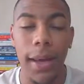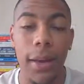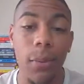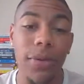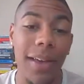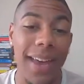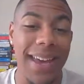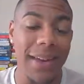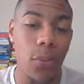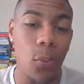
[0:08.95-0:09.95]
and then once they're
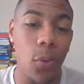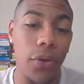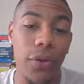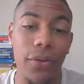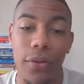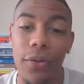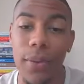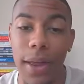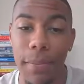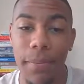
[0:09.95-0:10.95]
in, what you can do
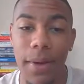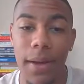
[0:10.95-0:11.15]
with them.